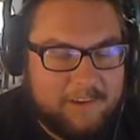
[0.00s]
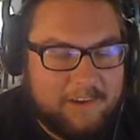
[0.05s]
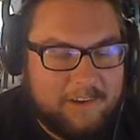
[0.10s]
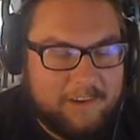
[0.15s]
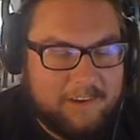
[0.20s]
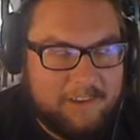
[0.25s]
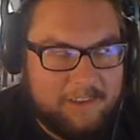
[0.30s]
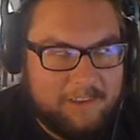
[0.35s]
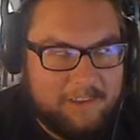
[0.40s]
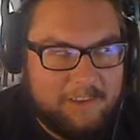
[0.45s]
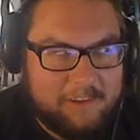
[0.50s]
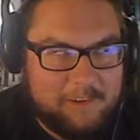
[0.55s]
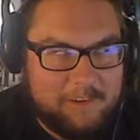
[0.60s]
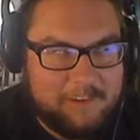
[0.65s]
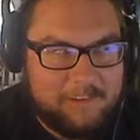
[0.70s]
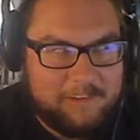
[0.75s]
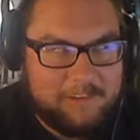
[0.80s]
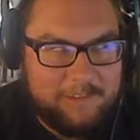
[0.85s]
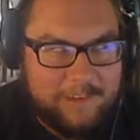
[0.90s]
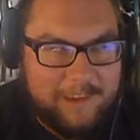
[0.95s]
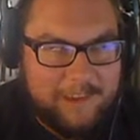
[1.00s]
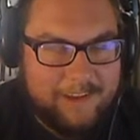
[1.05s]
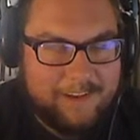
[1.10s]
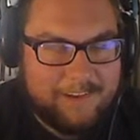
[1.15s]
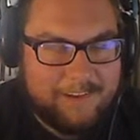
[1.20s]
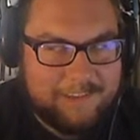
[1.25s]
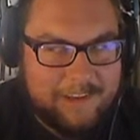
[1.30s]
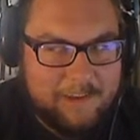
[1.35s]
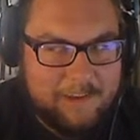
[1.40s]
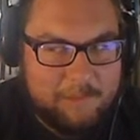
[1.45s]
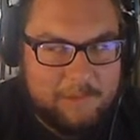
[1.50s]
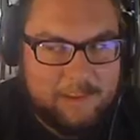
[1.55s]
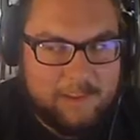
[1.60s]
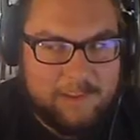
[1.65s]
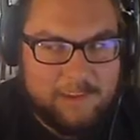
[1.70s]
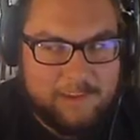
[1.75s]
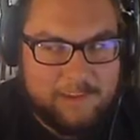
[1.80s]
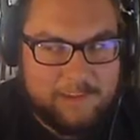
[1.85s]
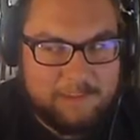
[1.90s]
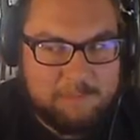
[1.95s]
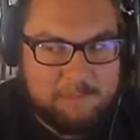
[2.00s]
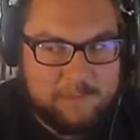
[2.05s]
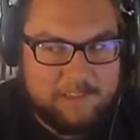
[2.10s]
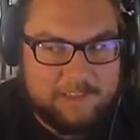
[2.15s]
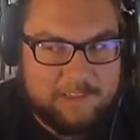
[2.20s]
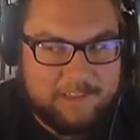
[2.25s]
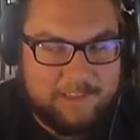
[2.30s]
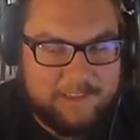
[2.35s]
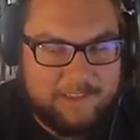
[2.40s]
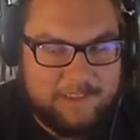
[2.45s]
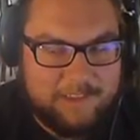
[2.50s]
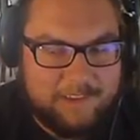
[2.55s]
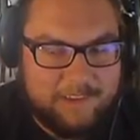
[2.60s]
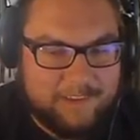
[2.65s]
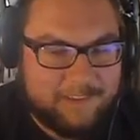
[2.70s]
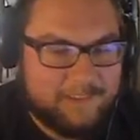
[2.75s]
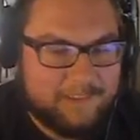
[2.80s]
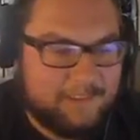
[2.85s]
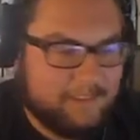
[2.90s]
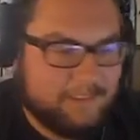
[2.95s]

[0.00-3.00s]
other anatomically explicit things.